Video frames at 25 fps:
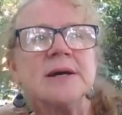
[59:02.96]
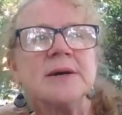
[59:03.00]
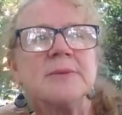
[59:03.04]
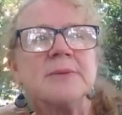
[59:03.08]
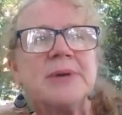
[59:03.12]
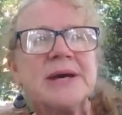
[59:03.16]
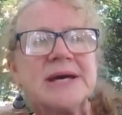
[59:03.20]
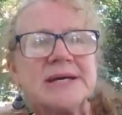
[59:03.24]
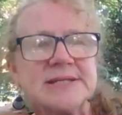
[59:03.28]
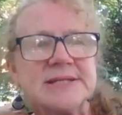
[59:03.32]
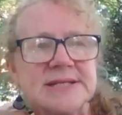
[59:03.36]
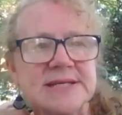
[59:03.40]

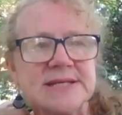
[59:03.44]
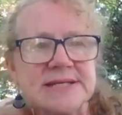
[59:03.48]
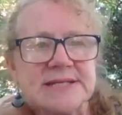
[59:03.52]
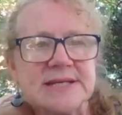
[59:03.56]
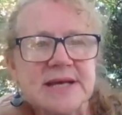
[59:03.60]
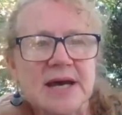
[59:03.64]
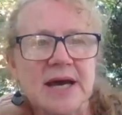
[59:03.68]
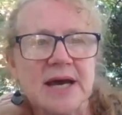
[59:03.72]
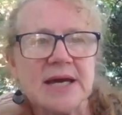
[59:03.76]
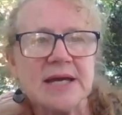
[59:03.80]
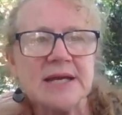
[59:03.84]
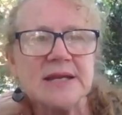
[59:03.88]

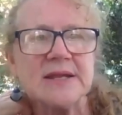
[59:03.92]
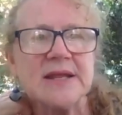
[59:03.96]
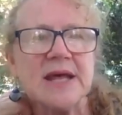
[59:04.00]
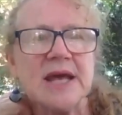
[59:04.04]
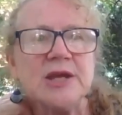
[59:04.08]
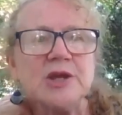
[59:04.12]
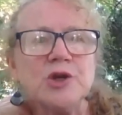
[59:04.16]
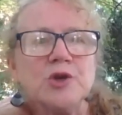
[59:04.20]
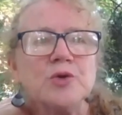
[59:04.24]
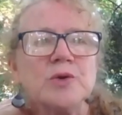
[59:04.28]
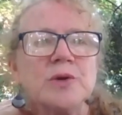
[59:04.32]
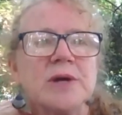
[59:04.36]
pesticide that
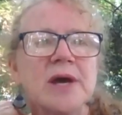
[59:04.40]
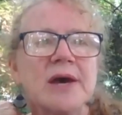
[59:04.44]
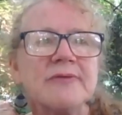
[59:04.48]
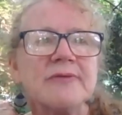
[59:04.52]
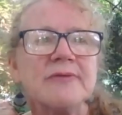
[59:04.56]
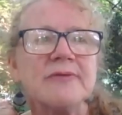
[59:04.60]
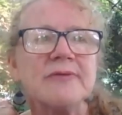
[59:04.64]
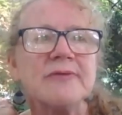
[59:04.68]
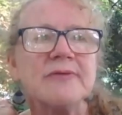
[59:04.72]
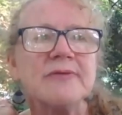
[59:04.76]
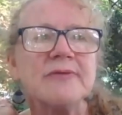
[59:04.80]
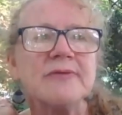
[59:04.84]
you can.
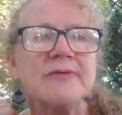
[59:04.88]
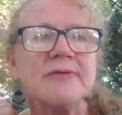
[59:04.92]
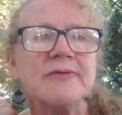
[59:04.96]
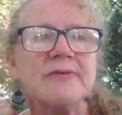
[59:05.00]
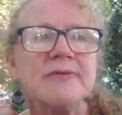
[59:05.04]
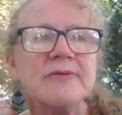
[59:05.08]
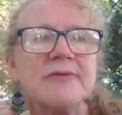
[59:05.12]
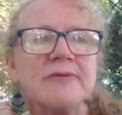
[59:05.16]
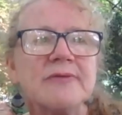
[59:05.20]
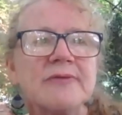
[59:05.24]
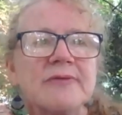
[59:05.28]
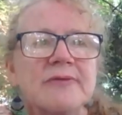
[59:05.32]

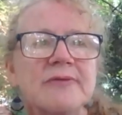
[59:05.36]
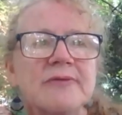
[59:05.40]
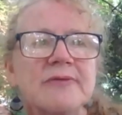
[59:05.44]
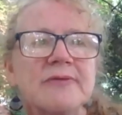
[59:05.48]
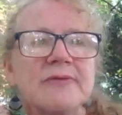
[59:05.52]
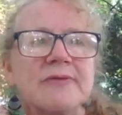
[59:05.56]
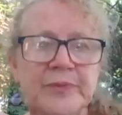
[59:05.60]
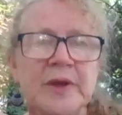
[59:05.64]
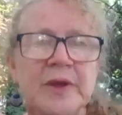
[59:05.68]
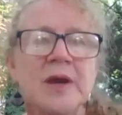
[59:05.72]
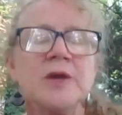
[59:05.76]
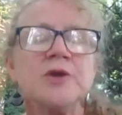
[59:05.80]

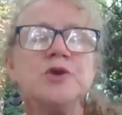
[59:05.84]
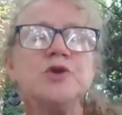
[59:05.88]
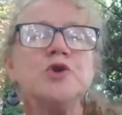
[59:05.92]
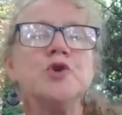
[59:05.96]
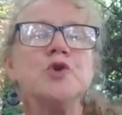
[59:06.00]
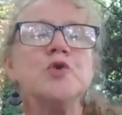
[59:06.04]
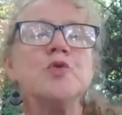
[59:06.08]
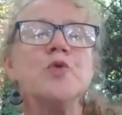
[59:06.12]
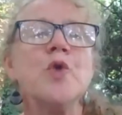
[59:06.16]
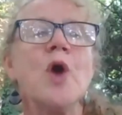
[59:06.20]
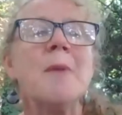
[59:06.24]
You